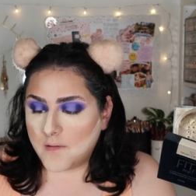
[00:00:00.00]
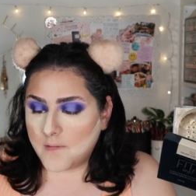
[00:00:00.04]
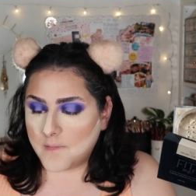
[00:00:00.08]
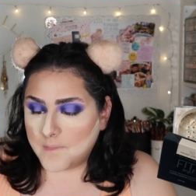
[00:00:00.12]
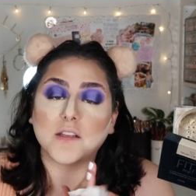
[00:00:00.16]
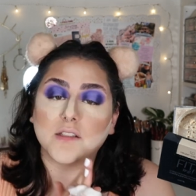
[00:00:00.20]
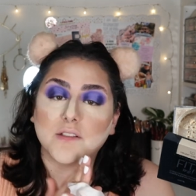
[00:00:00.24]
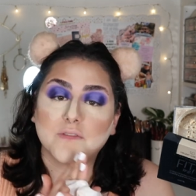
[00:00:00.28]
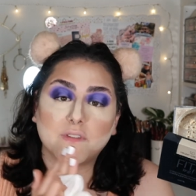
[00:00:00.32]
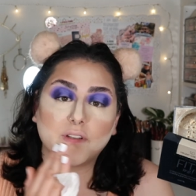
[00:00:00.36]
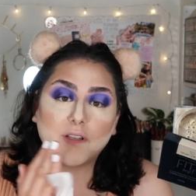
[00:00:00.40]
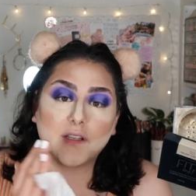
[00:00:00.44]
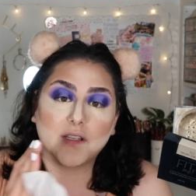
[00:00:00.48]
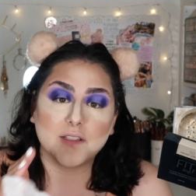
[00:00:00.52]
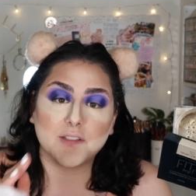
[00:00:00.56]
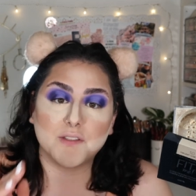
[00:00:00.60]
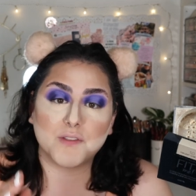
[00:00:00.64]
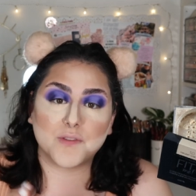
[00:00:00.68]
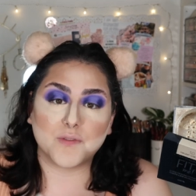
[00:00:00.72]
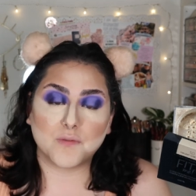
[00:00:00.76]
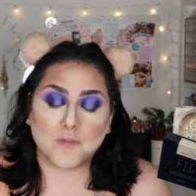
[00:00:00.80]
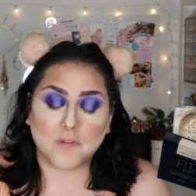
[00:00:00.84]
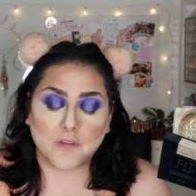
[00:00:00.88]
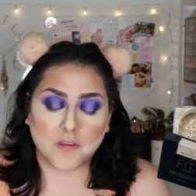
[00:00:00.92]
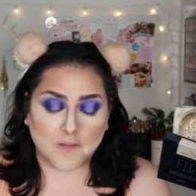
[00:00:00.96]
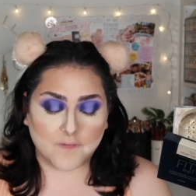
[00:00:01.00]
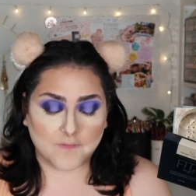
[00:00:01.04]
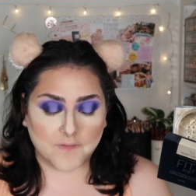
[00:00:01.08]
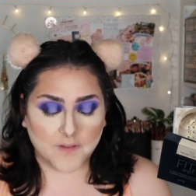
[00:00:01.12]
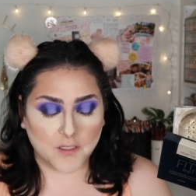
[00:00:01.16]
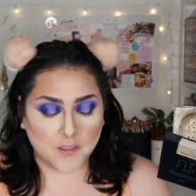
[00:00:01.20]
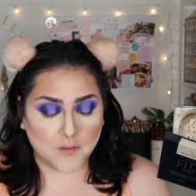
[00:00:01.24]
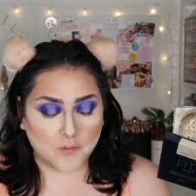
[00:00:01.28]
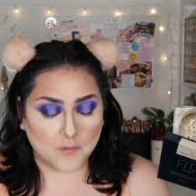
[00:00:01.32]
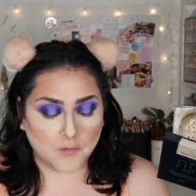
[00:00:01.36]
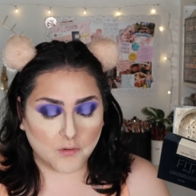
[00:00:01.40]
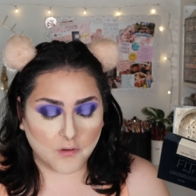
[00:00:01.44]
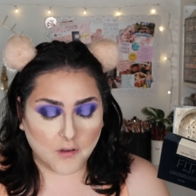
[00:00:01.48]
contributed to the
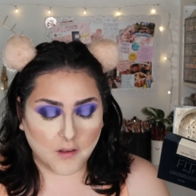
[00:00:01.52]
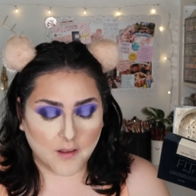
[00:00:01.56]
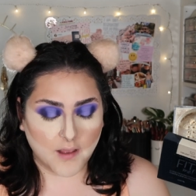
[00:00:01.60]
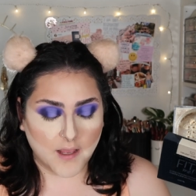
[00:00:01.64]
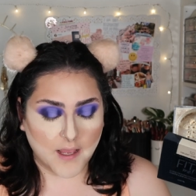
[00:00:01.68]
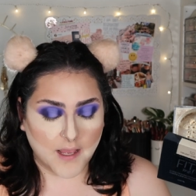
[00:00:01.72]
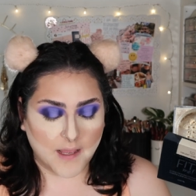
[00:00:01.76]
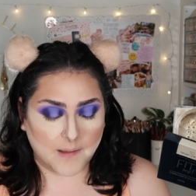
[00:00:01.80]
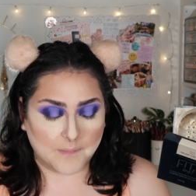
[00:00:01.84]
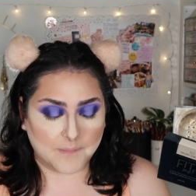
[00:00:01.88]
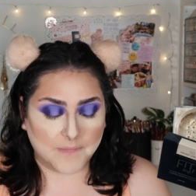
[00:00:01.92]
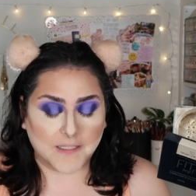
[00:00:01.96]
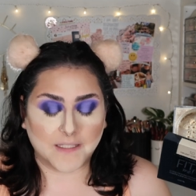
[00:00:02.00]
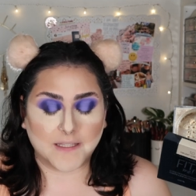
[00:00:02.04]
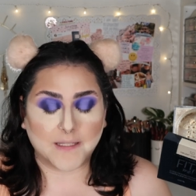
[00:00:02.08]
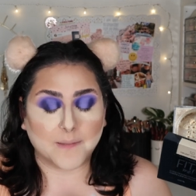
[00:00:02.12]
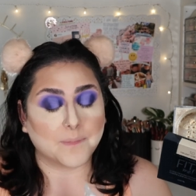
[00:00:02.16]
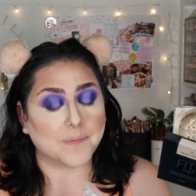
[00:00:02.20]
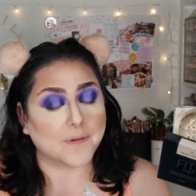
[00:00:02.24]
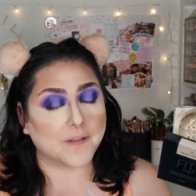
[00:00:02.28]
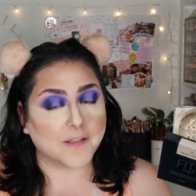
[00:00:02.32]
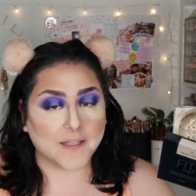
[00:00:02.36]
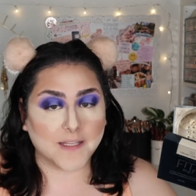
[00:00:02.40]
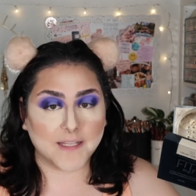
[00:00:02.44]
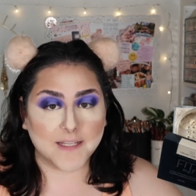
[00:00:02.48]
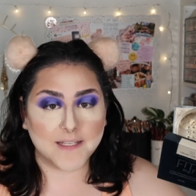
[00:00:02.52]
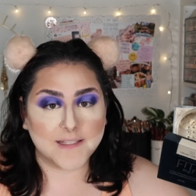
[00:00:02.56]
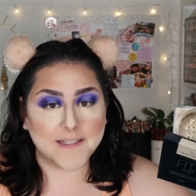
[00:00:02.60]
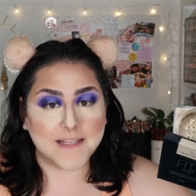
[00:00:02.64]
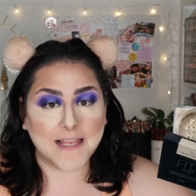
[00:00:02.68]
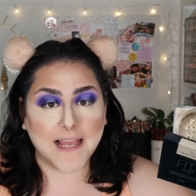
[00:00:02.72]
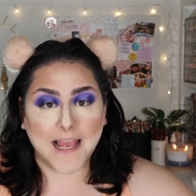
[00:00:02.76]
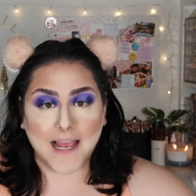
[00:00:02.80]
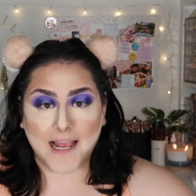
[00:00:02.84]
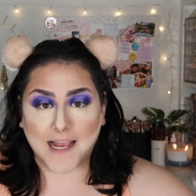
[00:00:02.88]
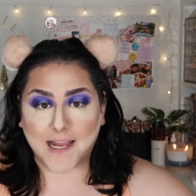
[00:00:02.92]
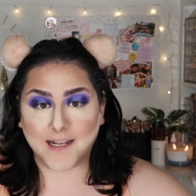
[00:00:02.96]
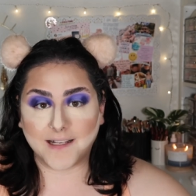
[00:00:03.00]
view um, that the police
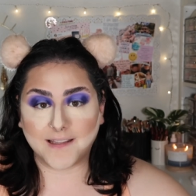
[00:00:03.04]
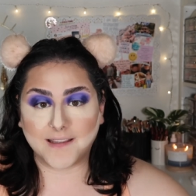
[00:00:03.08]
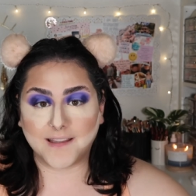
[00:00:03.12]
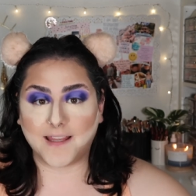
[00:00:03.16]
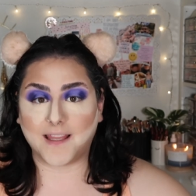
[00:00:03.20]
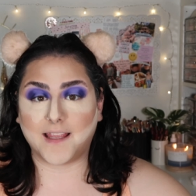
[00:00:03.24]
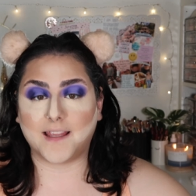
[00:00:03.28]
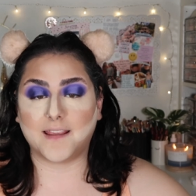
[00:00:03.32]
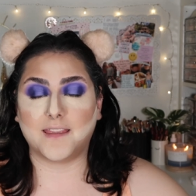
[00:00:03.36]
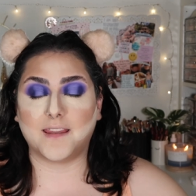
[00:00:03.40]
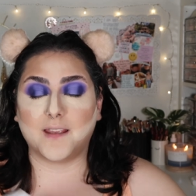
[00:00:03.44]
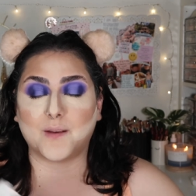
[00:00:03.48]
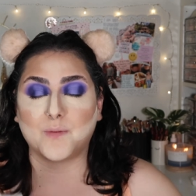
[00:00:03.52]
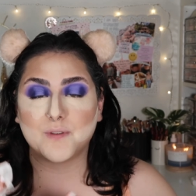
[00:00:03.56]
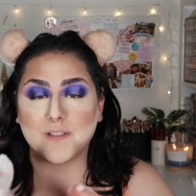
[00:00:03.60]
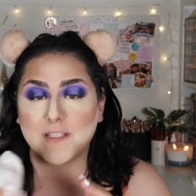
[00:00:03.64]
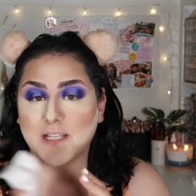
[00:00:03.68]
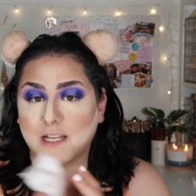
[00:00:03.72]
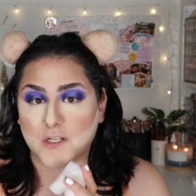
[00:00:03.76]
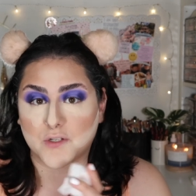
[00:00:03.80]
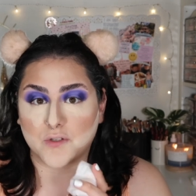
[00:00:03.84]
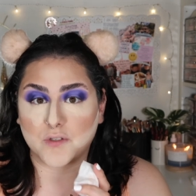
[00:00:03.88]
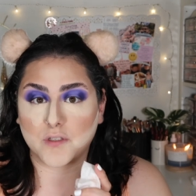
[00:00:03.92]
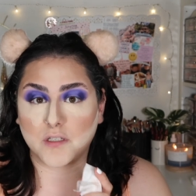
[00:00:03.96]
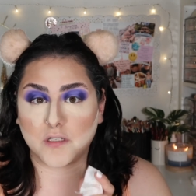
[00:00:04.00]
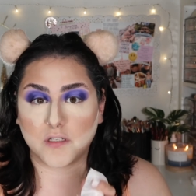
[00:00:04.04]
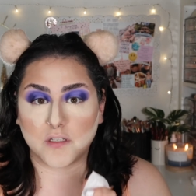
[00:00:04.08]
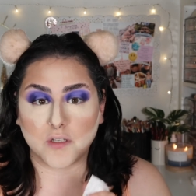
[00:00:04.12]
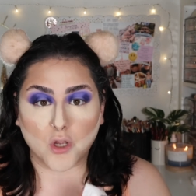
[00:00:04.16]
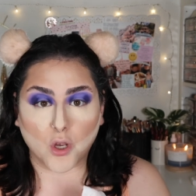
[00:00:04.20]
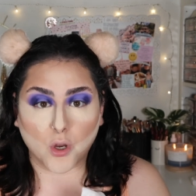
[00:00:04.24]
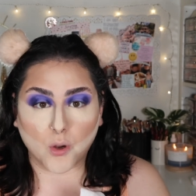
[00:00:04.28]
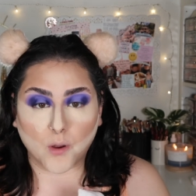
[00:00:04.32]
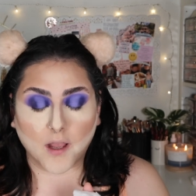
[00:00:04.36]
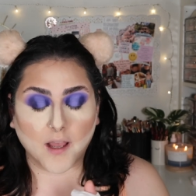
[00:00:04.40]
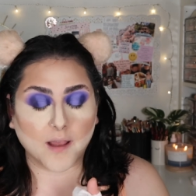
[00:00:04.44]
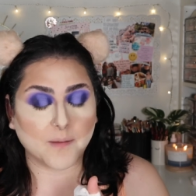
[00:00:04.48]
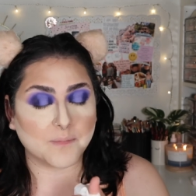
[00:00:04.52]
had that there was actually
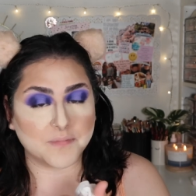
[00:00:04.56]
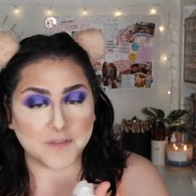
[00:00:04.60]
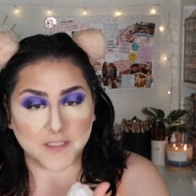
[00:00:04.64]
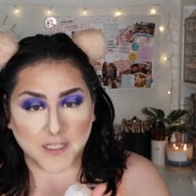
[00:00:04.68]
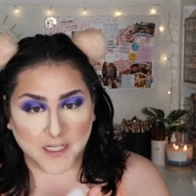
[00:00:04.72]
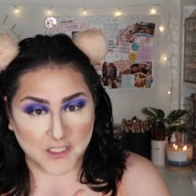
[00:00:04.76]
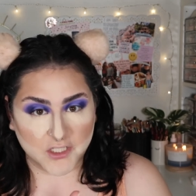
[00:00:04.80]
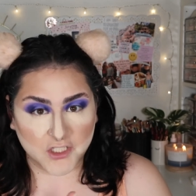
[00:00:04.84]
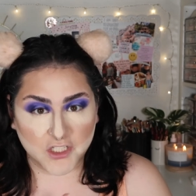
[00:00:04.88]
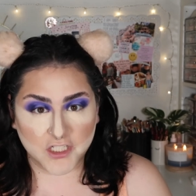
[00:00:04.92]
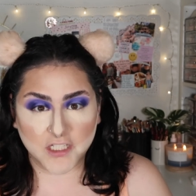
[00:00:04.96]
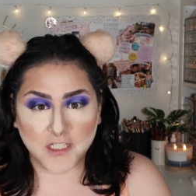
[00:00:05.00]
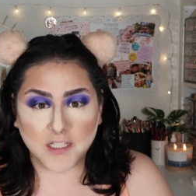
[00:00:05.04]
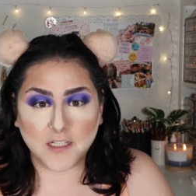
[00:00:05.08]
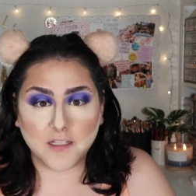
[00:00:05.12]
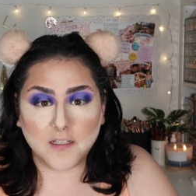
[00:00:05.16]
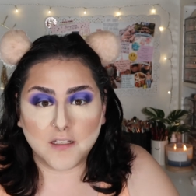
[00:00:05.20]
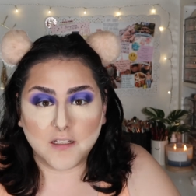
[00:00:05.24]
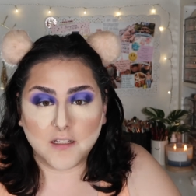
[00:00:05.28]
no abduction.